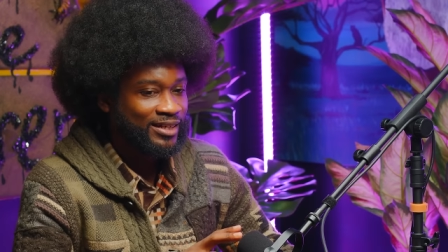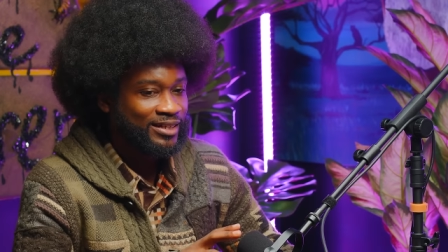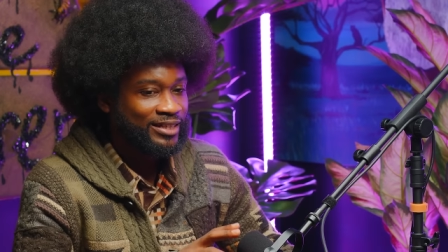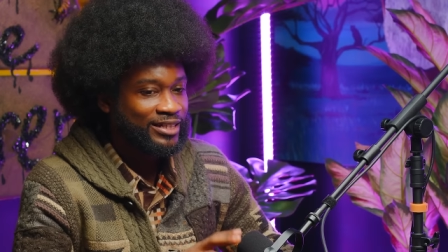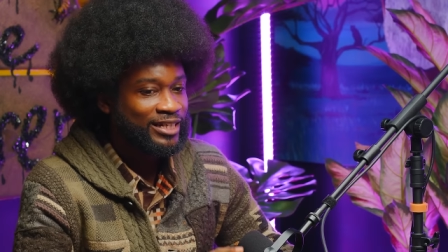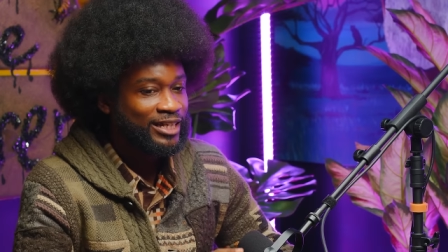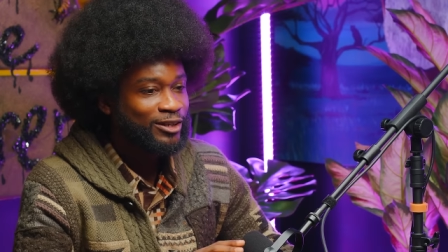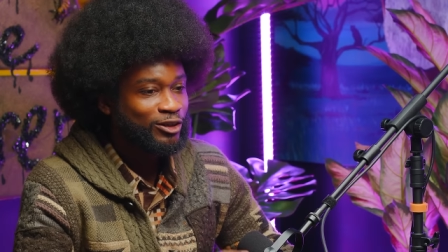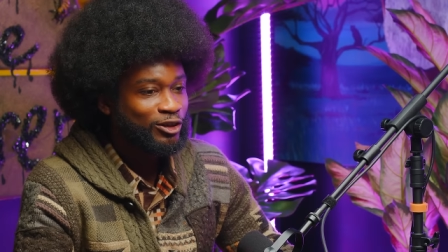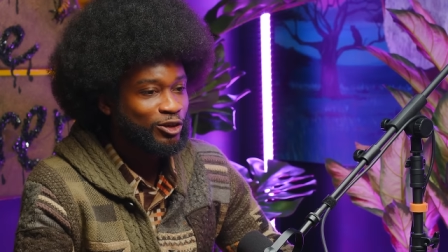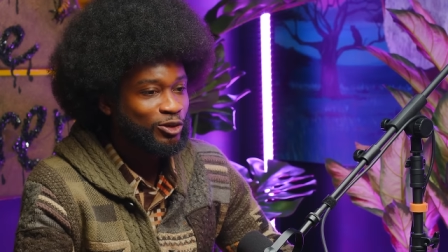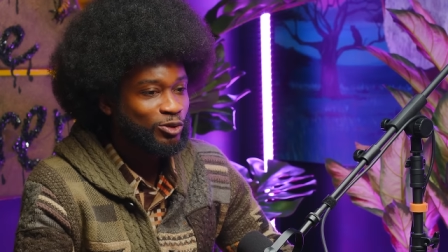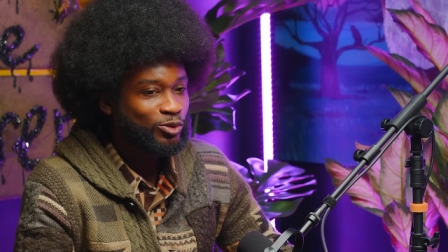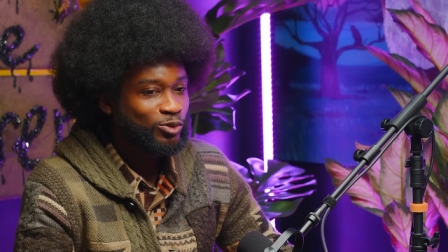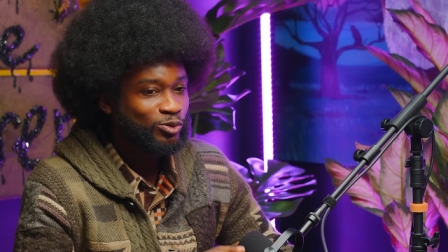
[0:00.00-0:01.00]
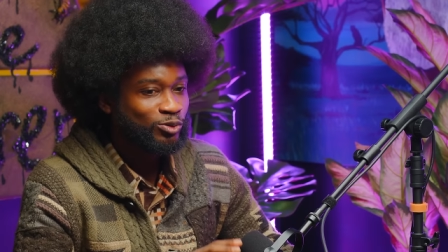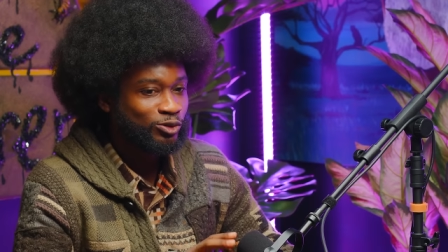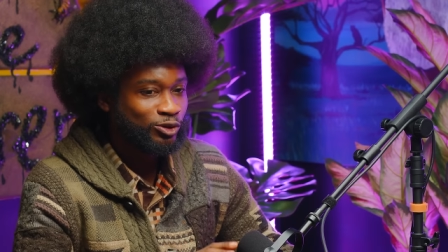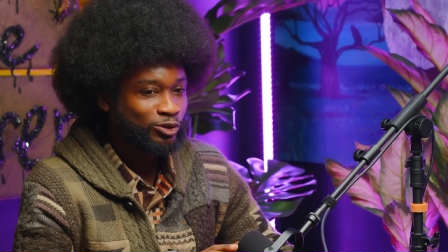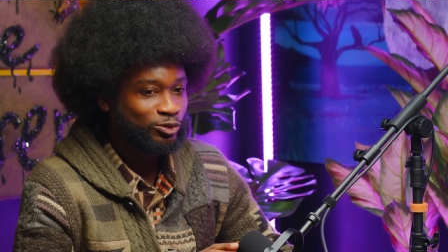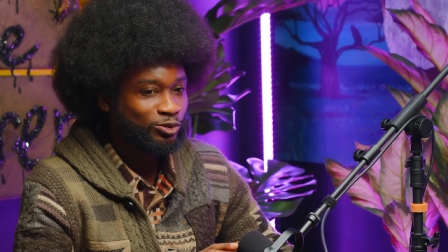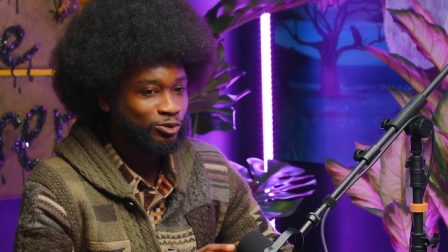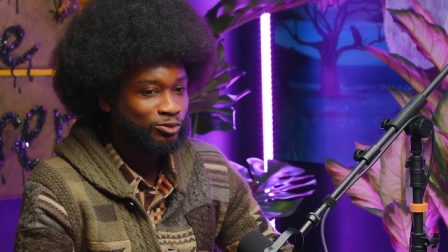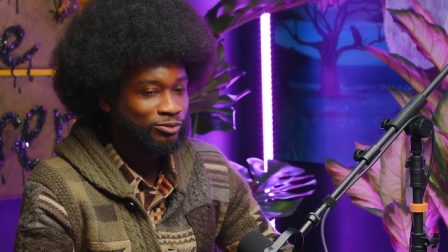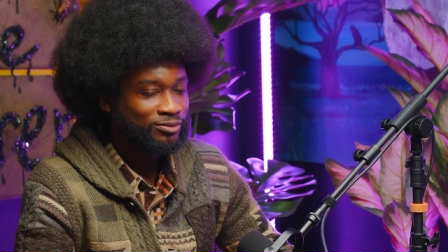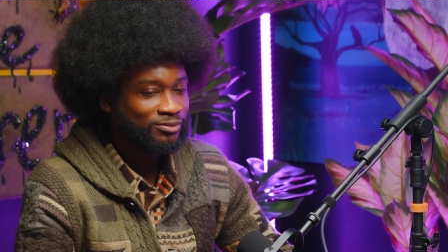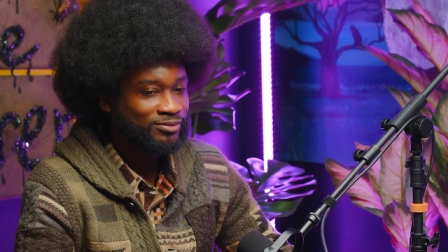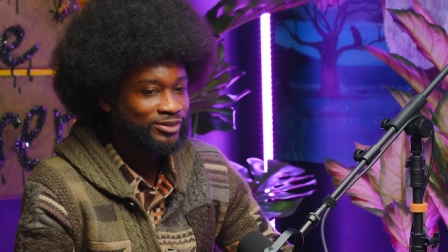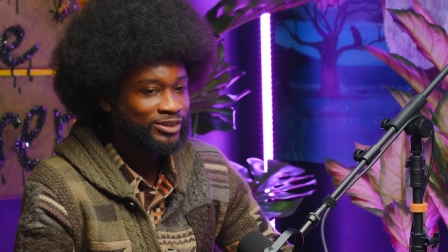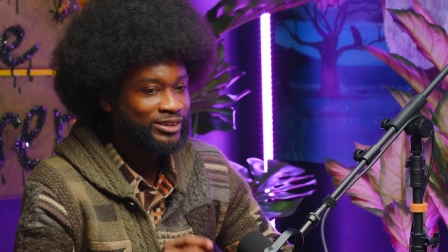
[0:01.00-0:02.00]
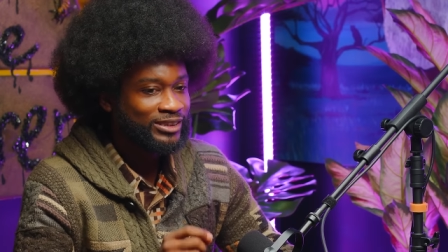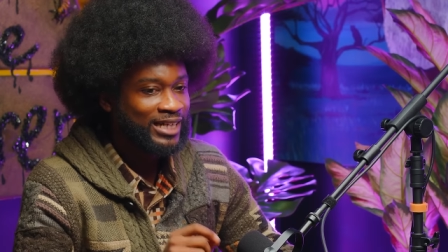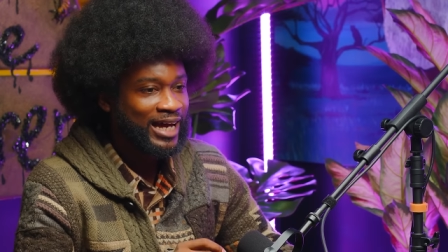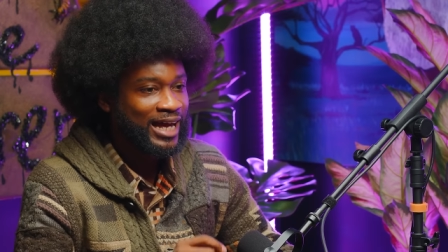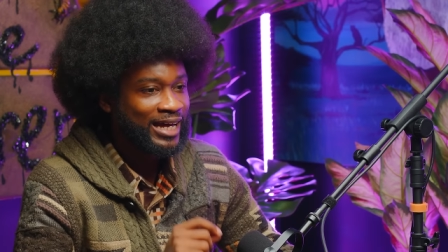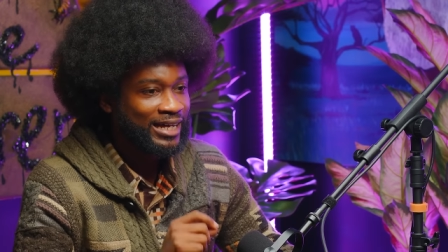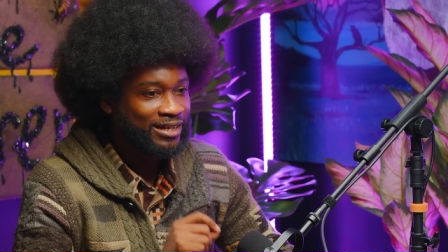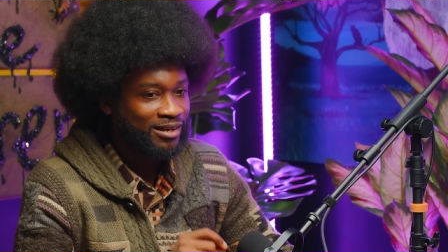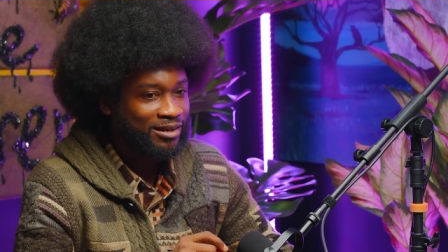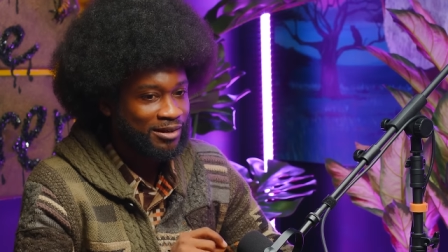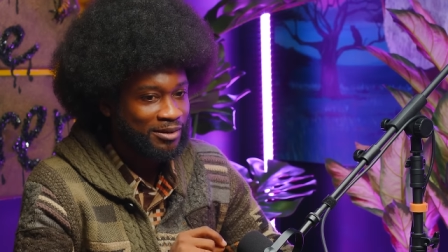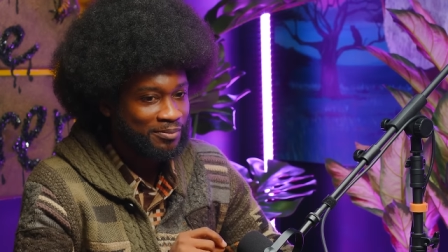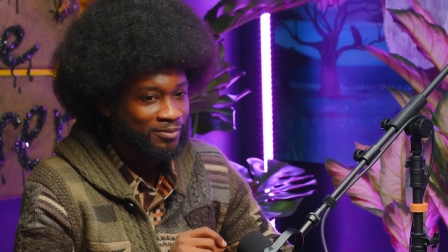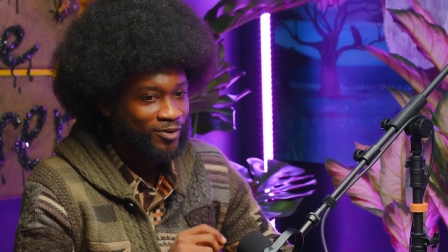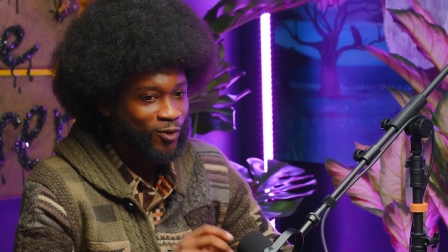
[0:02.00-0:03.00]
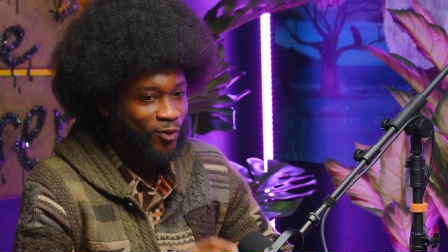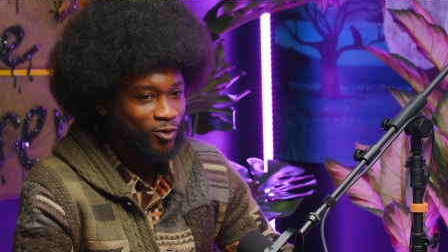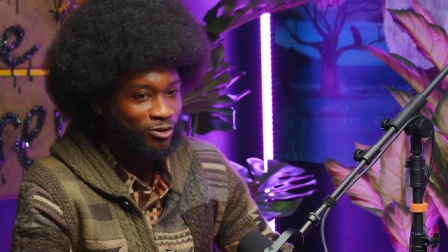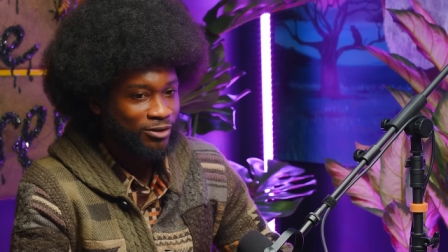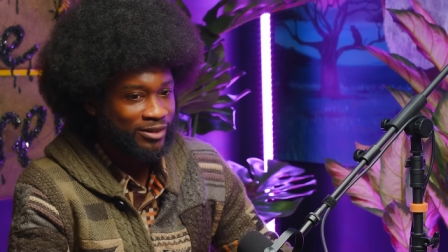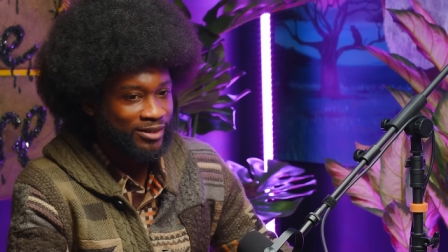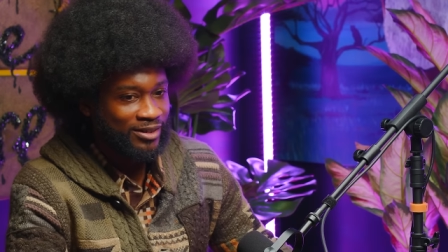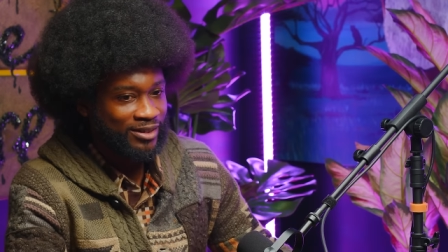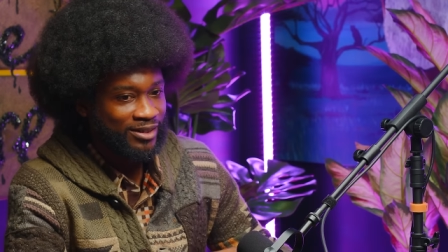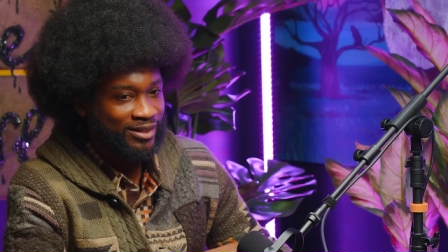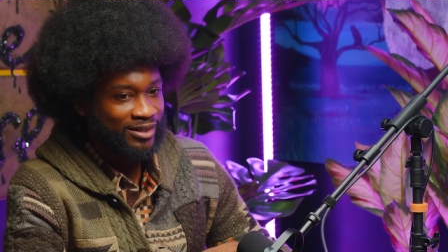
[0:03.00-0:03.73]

get you to sign up on